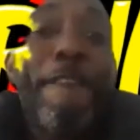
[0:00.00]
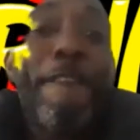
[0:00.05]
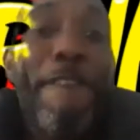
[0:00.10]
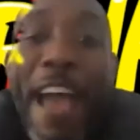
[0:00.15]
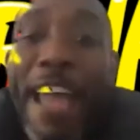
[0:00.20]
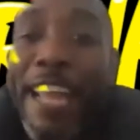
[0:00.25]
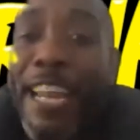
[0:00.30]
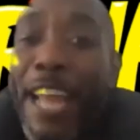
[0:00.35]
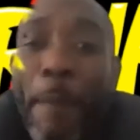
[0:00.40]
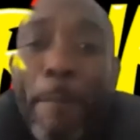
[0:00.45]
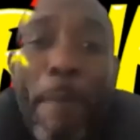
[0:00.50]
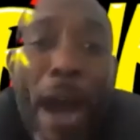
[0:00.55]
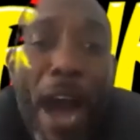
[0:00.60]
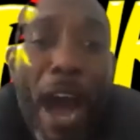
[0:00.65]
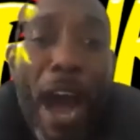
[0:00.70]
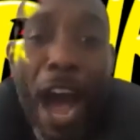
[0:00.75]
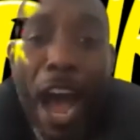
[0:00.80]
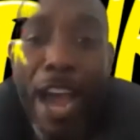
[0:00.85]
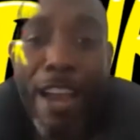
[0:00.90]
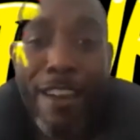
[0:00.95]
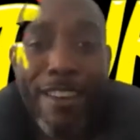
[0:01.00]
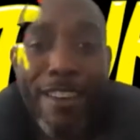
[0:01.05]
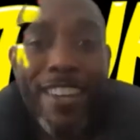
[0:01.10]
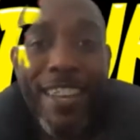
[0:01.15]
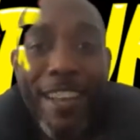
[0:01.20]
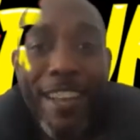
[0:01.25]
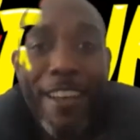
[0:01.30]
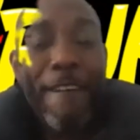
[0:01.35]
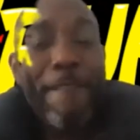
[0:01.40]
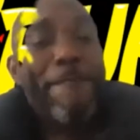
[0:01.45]
find a bar,
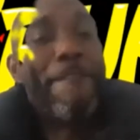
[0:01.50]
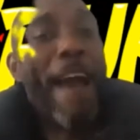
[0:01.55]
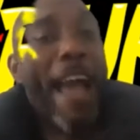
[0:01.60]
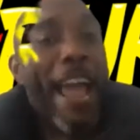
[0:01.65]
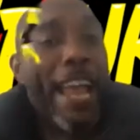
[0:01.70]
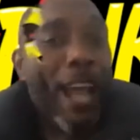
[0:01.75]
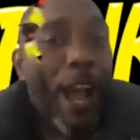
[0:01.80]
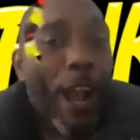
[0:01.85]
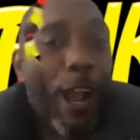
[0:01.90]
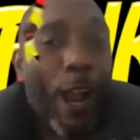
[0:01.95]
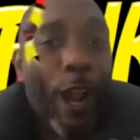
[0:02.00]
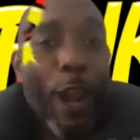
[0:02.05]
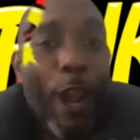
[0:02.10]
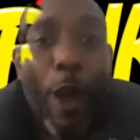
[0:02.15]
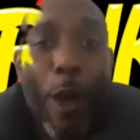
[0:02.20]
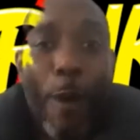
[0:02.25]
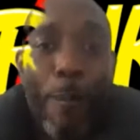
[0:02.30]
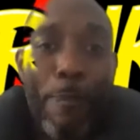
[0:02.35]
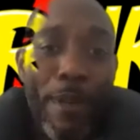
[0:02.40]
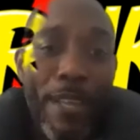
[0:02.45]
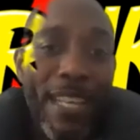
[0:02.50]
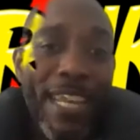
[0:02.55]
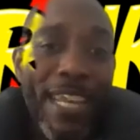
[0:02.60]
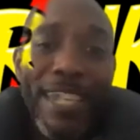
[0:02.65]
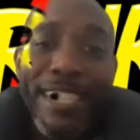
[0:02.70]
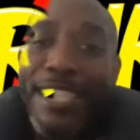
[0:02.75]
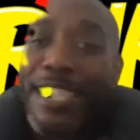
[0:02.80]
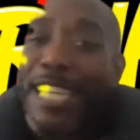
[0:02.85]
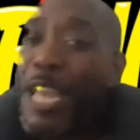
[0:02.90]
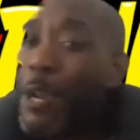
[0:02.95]
find a club,
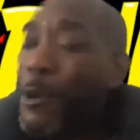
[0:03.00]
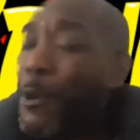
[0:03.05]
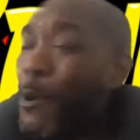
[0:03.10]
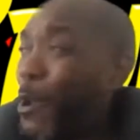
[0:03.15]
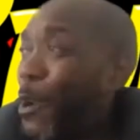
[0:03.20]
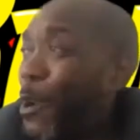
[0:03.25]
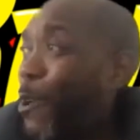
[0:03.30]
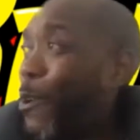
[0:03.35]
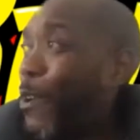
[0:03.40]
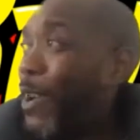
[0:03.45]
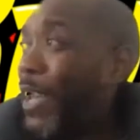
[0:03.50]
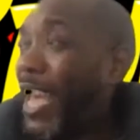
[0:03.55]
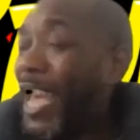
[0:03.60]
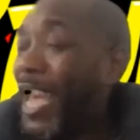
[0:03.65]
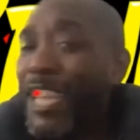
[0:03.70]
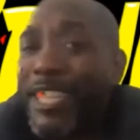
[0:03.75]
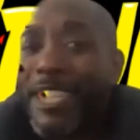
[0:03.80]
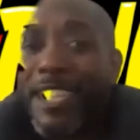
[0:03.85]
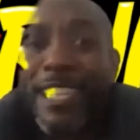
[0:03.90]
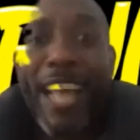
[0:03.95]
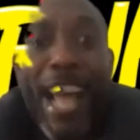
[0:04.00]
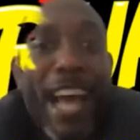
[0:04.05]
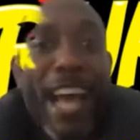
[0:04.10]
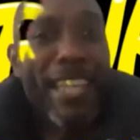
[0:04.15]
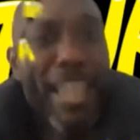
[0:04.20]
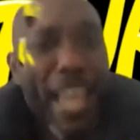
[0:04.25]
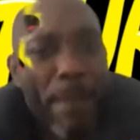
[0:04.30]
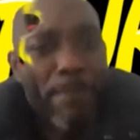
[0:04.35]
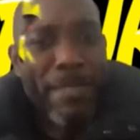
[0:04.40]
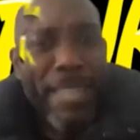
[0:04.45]
secret location. I
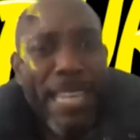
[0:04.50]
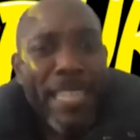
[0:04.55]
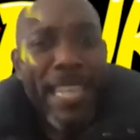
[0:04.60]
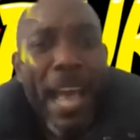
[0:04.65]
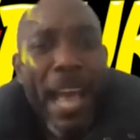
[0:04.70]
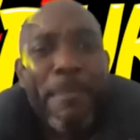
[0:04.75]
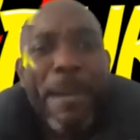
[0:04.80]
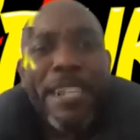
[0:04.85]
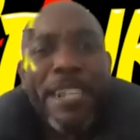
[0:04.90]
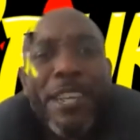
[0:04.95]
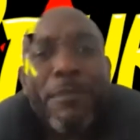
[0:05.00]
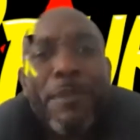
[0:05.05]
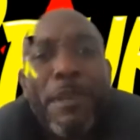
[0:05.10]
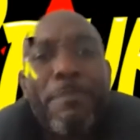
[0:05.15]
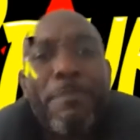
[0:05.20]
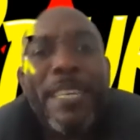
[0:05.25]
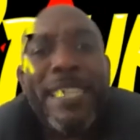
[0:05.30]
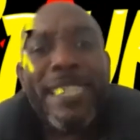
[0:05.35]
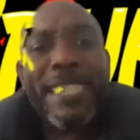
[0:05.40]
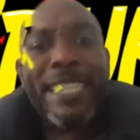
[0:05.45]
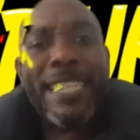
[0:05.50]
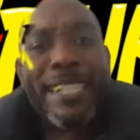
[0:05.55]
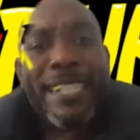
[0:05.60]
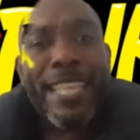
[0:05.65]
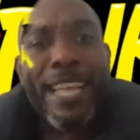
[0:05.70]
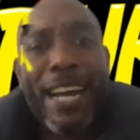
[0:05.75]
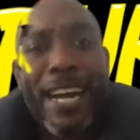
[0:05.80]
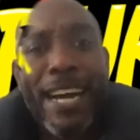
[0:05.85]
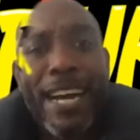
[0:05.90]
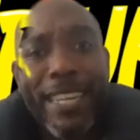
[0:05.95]
them think that mash up the business,
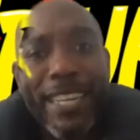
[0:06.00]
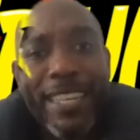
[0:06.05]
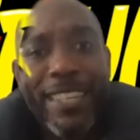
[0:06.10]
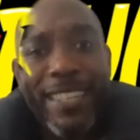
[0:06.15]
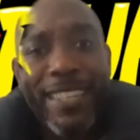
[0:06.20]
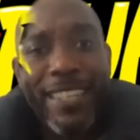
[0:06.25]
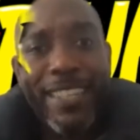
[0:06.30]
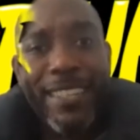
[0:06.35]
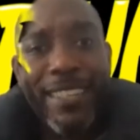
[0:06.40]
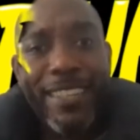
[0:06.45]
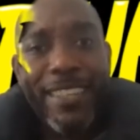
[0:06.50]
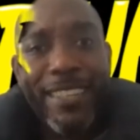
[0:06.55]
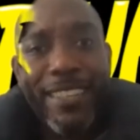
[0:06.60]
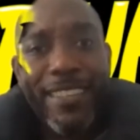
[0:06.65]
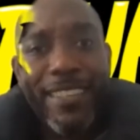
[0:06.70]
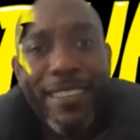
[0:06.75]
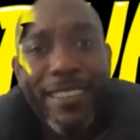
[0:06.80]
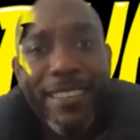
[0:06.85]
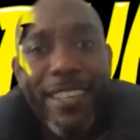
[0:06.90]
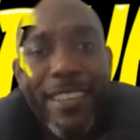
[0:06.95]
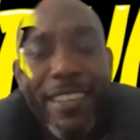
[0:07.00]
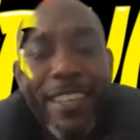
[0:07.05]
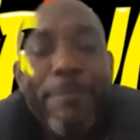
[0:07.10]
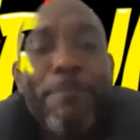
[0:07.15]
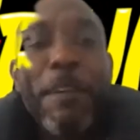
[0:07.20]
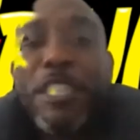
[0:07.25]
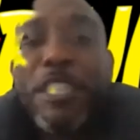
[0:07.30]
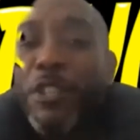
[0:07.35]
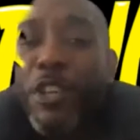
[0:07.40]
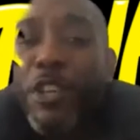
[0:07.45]
dog.
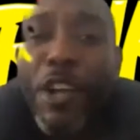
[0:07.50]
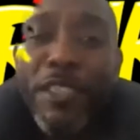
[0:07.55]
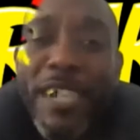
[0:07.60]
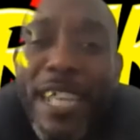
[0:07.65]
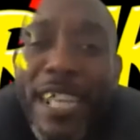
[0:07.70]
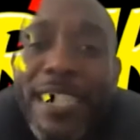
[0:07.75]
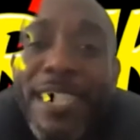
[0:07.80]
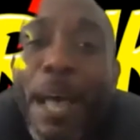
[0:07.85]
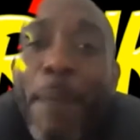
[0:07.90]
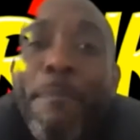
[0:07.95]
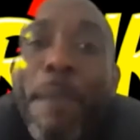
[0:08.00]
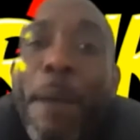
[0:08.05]
You know, say some